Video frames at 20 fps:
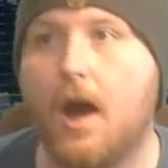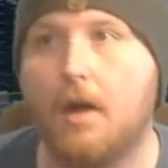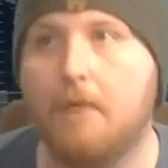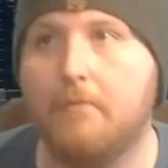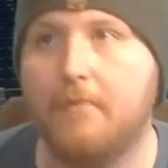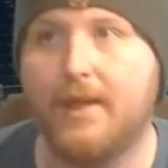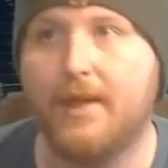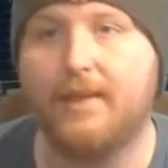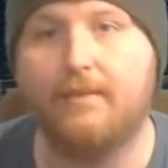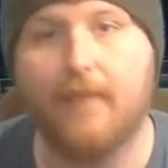
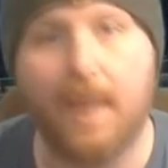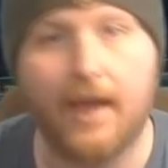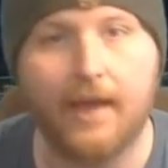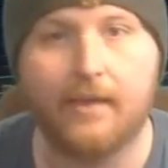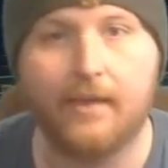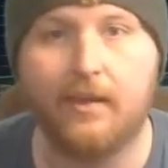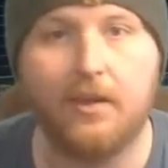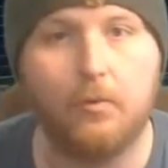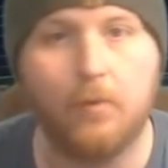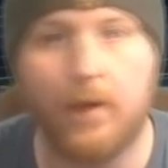
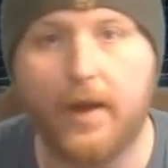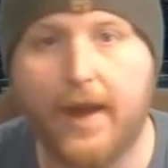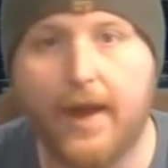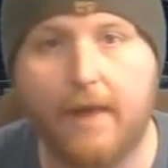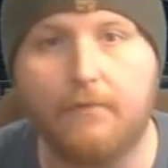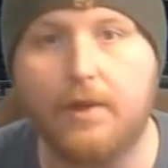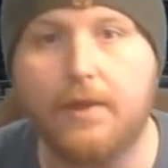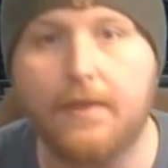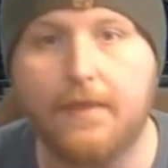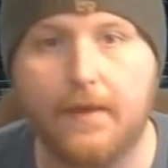exactly what
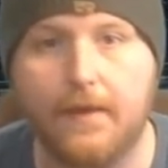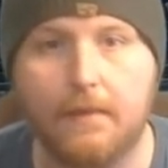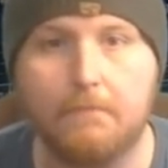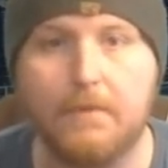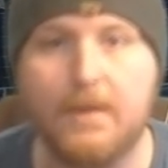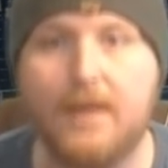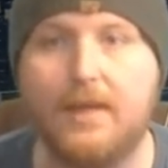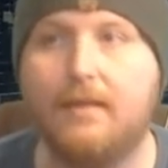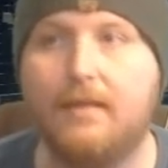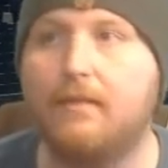everything
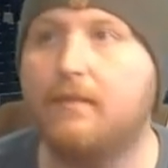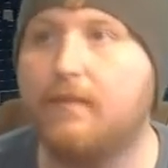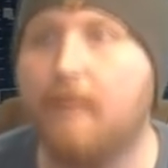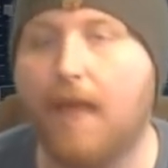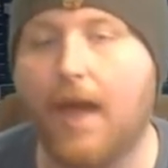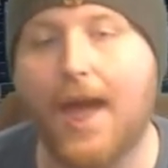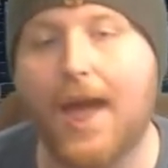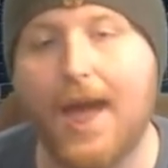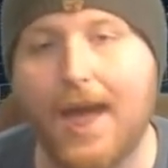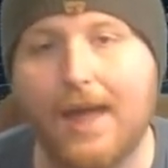means,
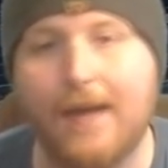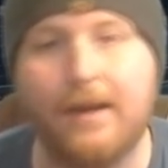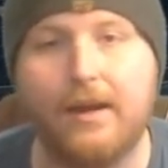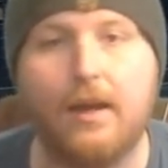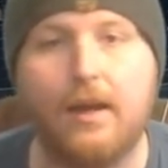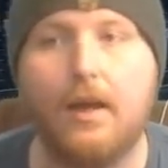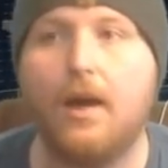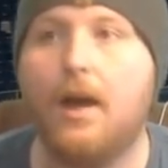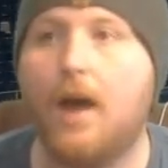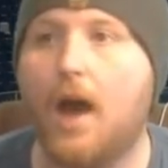and
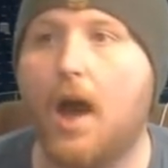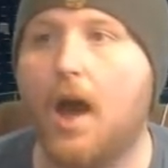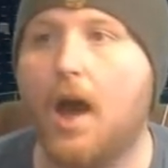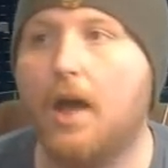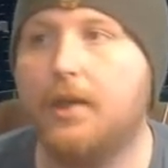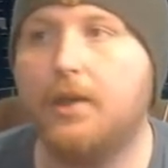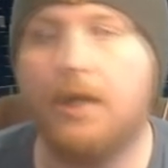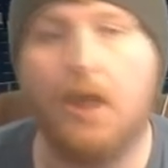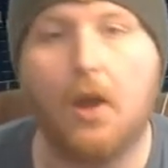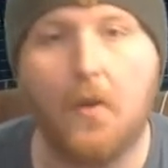
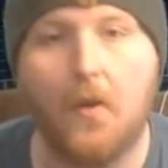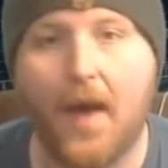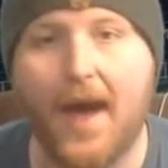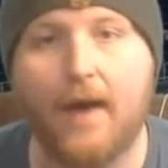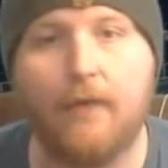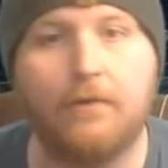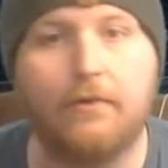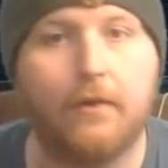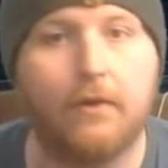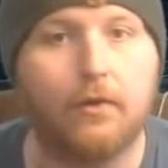you know,
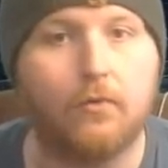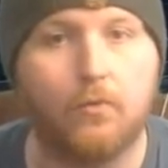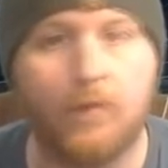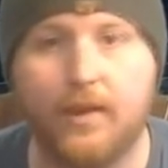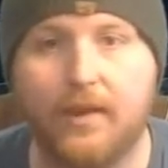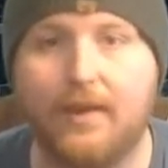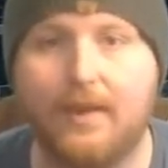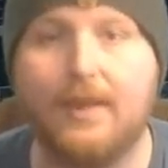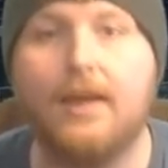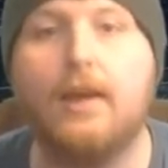how to
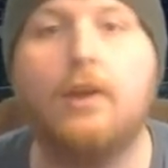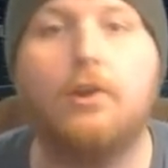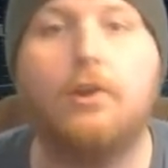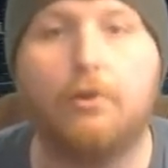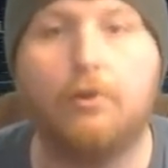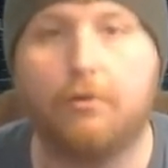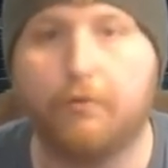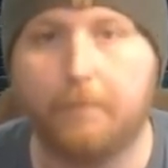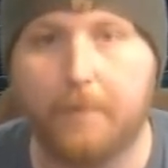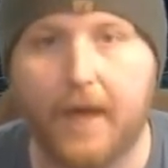really hit your
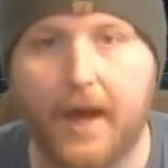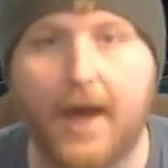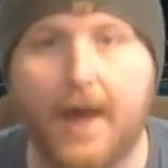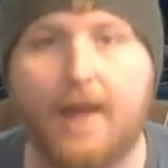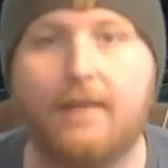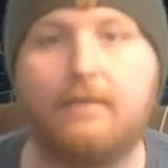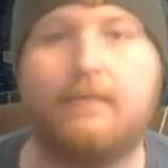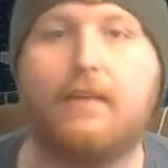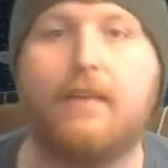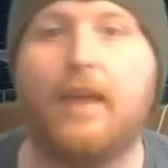
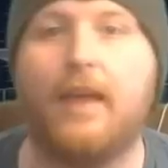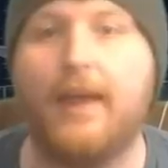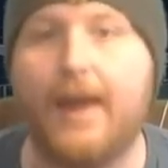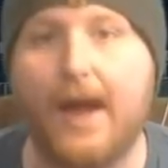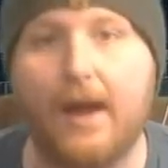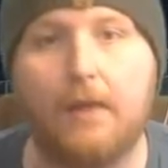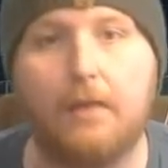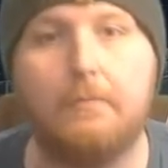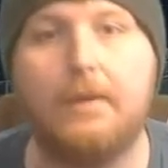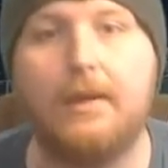spots and
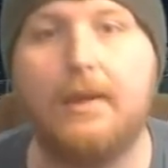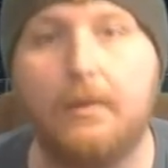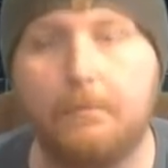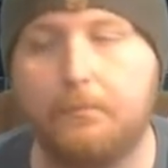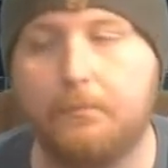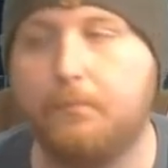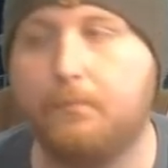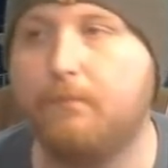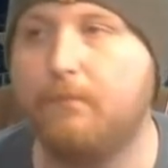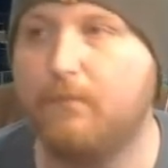how to be,
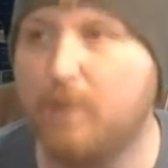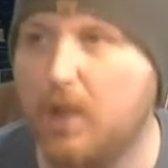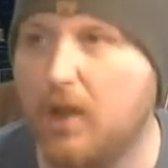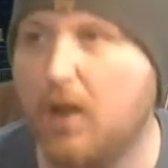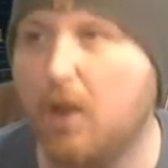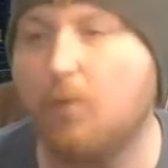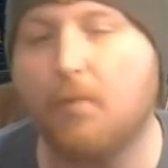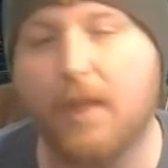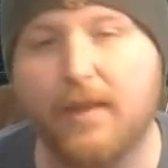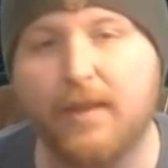you
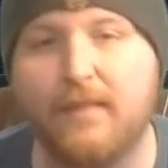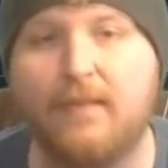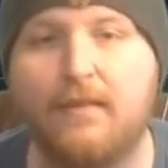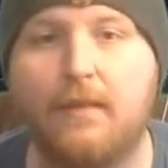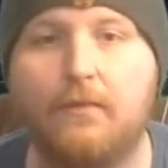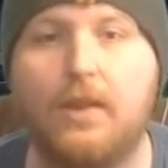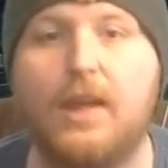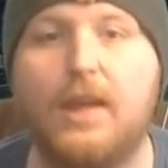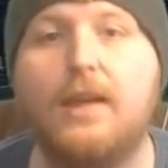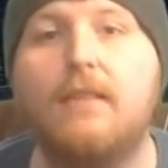know,
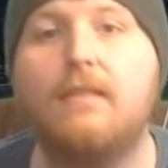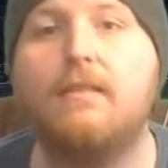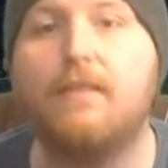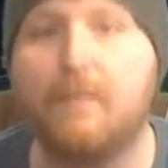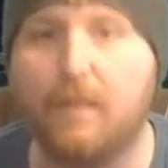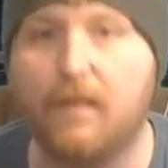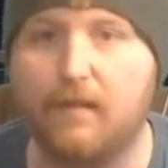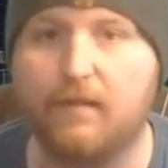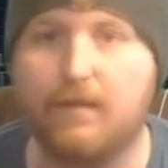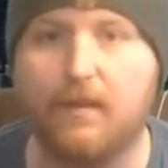relatively
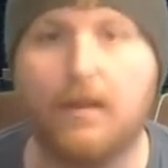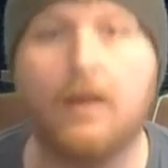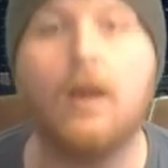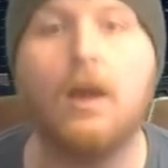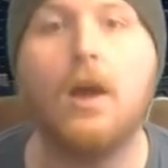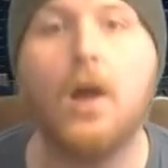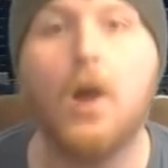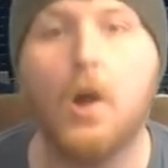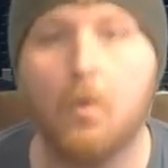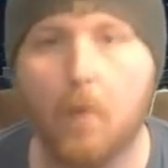consistent
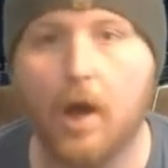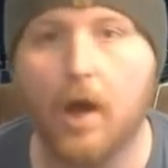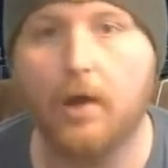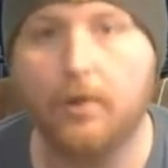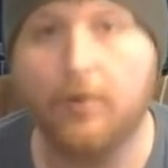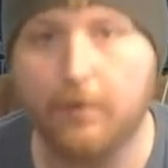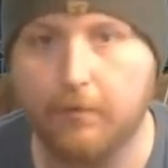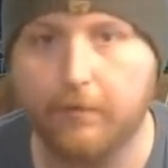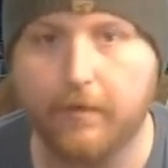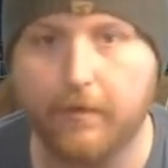while
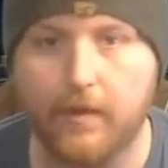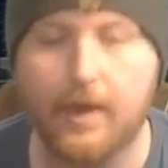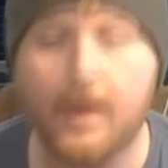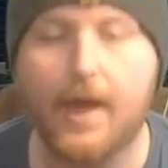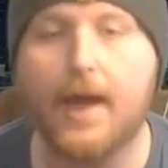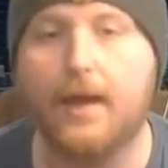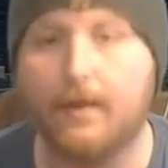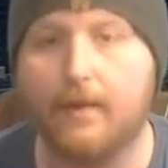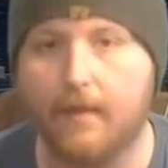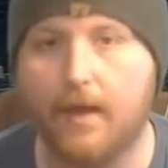using
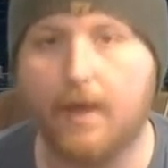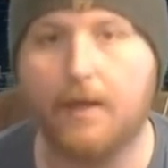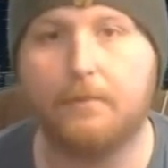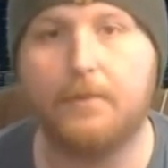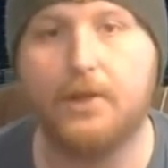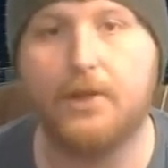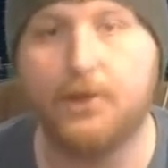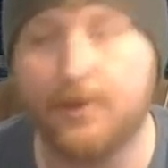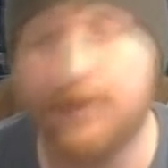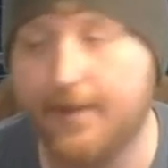analog
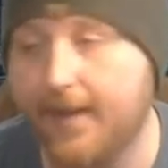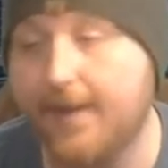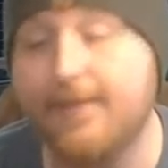pitching.